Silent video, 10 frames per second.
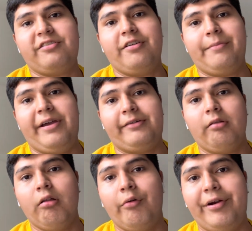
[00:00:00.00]
The
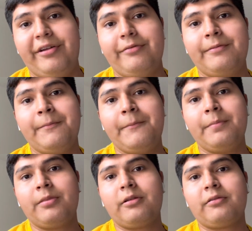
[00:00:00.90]
Mandalorian,
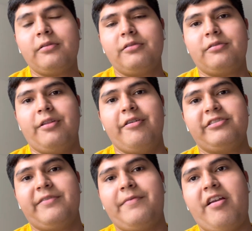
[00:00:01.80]
there
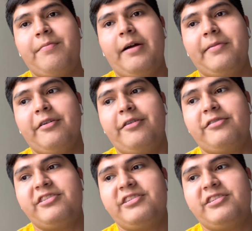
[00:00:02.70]
is a very popular